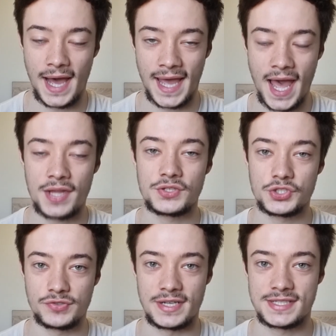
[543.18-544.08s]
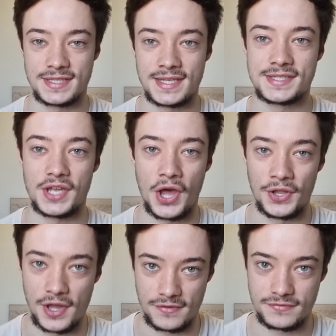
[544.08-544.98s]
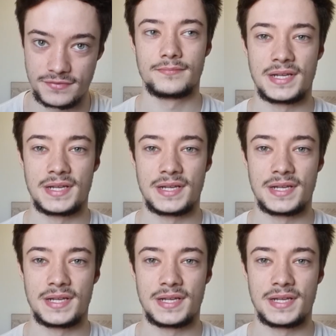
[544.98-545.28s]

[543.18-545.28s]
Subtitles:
I can't stress this enough.